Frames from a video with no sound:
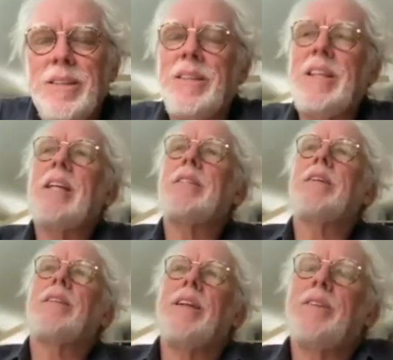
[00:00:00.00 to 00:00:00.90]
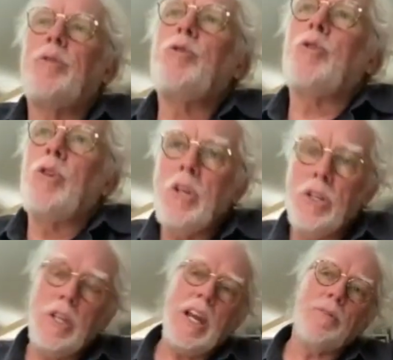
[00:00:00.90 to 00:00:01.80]
that's it and to, to,
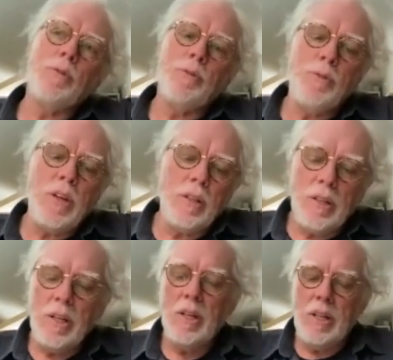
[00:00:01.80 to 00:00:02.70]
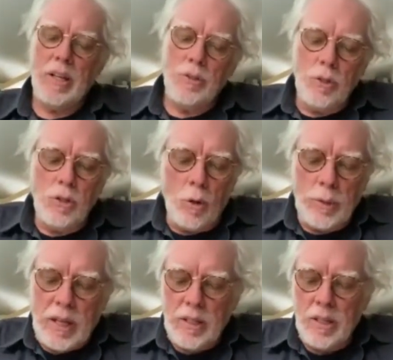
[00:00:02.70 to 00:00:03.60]
they have to feel and to know
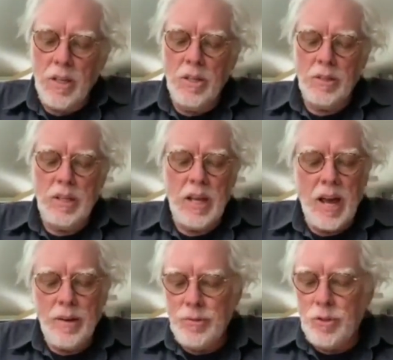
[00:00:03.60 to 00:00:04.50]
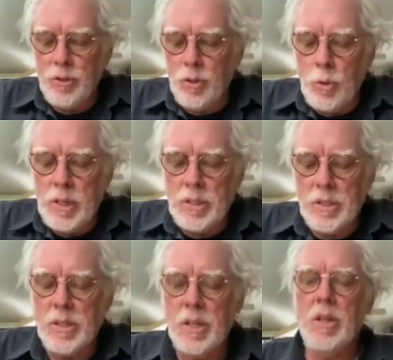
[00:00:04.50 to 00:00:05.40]
that they have to do it
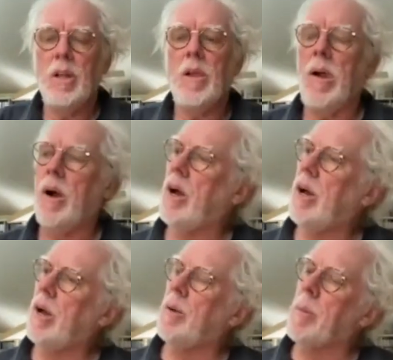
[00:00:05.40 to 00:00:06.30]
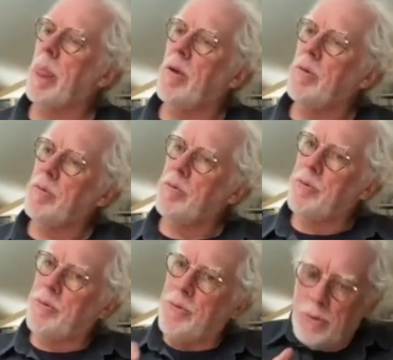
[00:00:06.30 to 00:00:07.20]
uh,
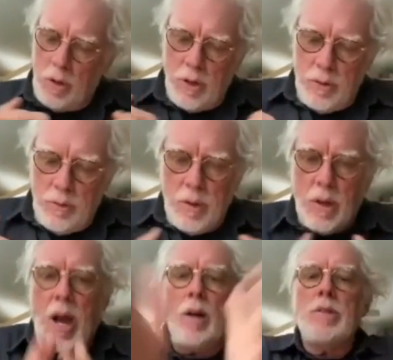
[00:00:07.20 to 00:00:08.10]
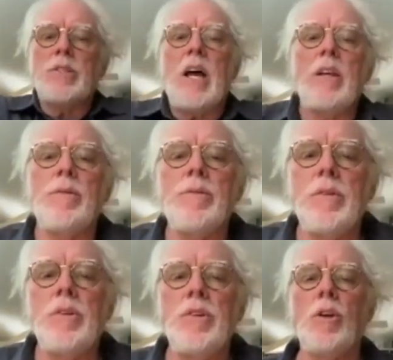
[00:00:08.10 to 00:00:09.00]
uh, outside of
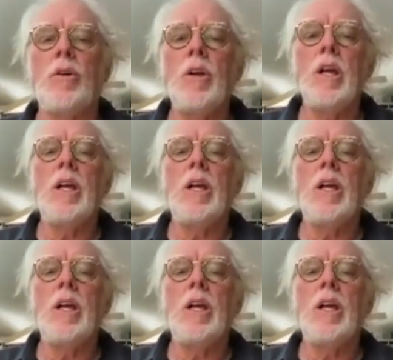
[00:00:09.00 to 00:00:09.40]
you know